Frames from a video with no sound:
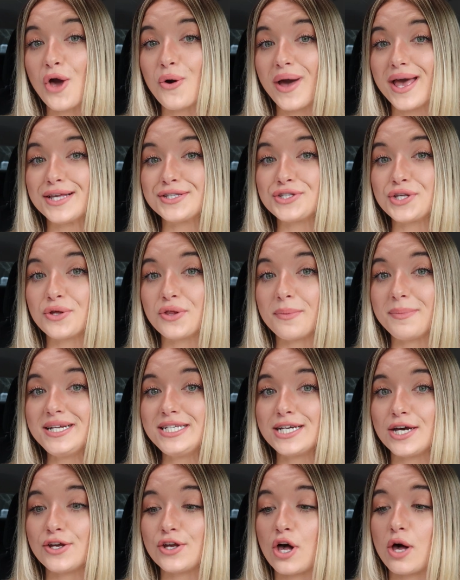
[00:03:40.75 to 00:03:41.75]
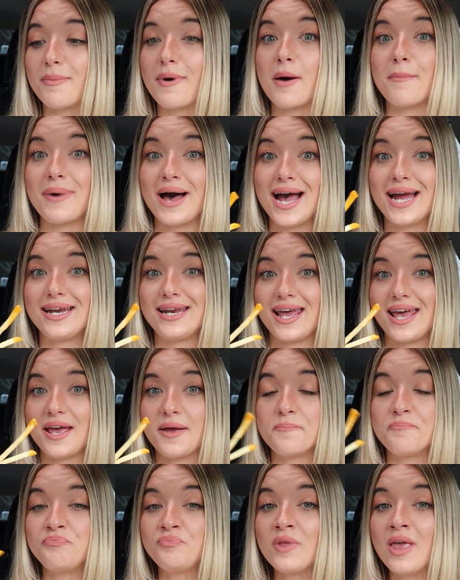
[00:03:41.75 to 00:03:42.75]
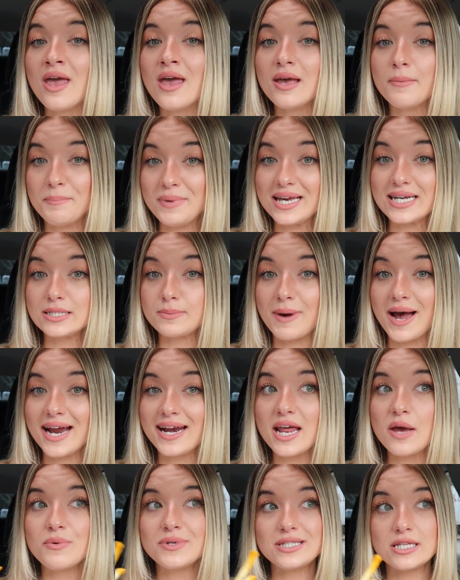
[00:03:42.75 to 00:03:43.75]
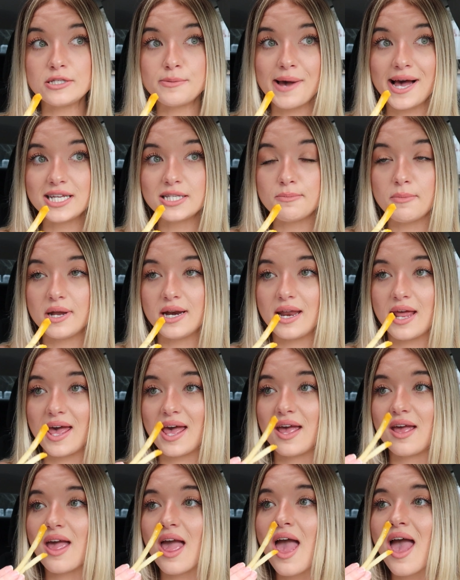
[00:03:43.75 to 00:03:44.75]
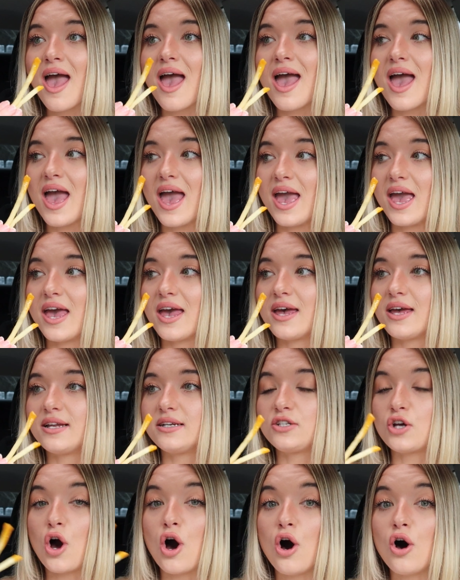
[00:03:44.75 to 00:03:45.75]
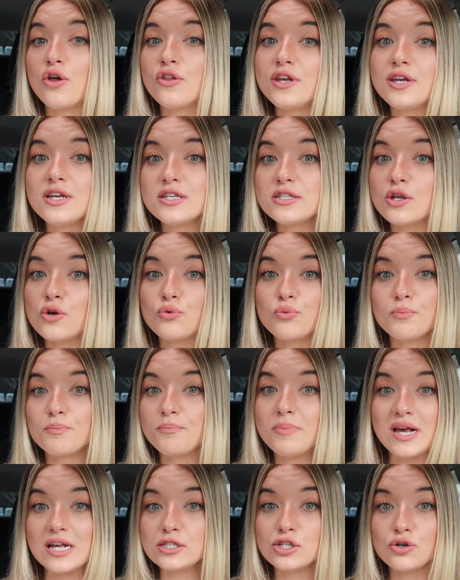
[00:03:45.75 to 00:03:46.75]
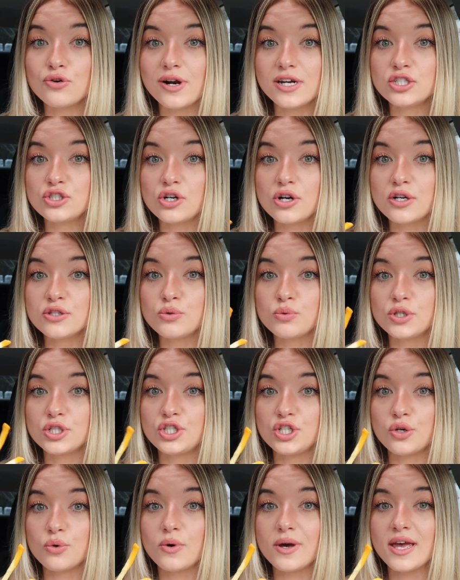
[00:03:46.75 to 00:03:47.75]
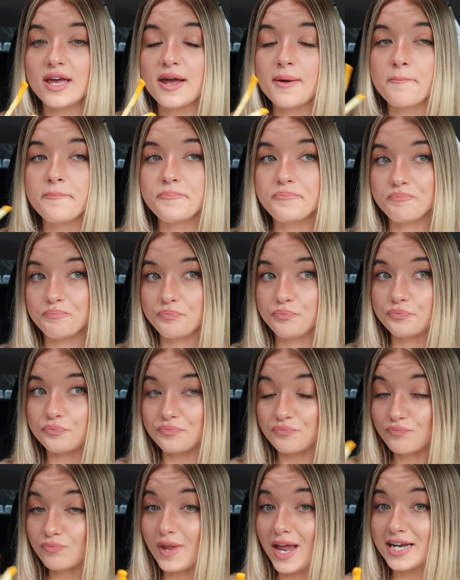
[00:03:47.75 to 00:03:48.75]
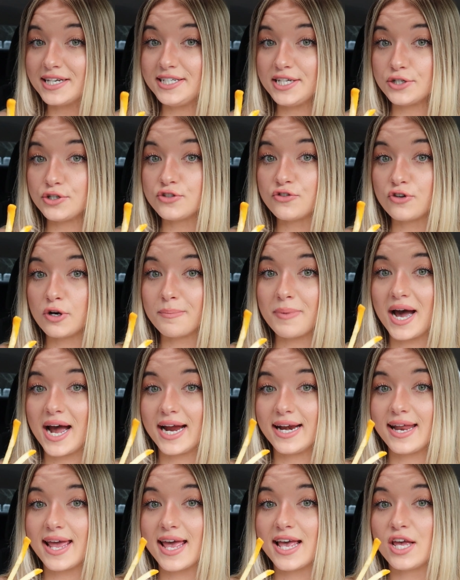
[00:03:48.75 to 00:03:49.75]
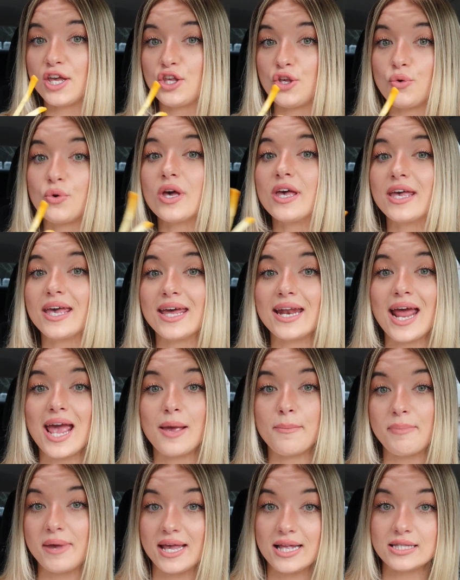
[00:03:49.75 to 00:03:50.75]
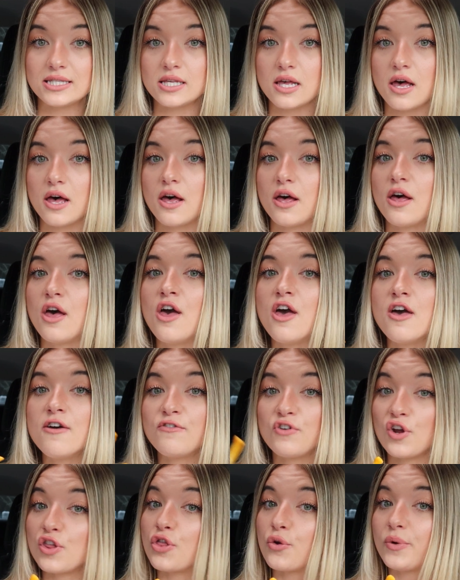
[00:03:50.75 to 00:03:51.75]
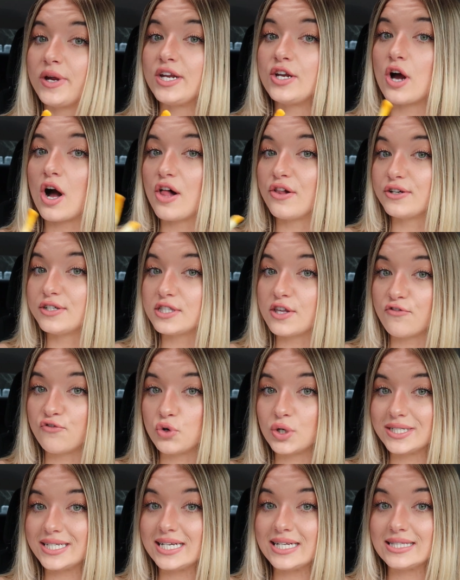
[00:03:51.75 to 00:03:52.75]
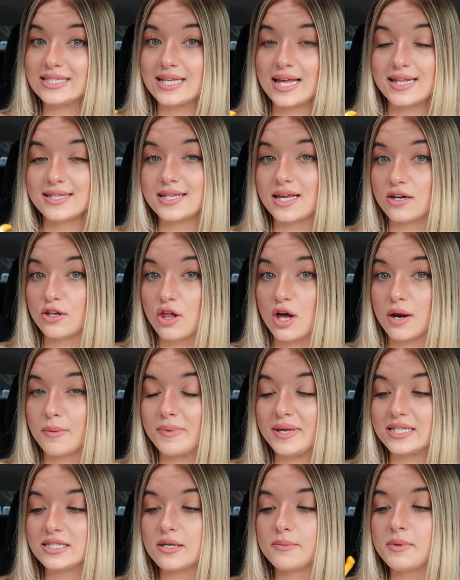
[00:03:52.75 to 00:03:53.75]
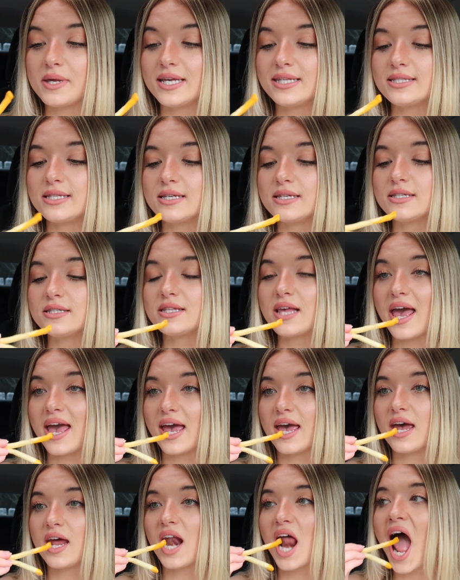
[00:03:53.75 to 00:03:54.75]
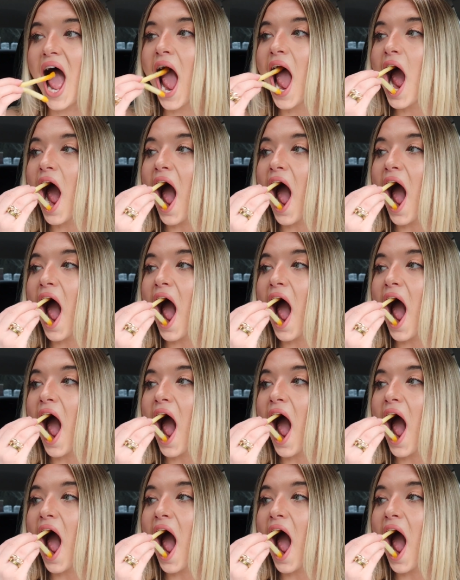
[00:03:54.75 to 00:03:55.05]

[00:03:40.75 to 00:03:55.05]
Okay, so let me tell you all about Pie Day. Because Pie Day was this past Monday, and all these pizza restaurants were doing deals for Pie Day. You could get a pizza for $3.14 at a lot of pizza places, and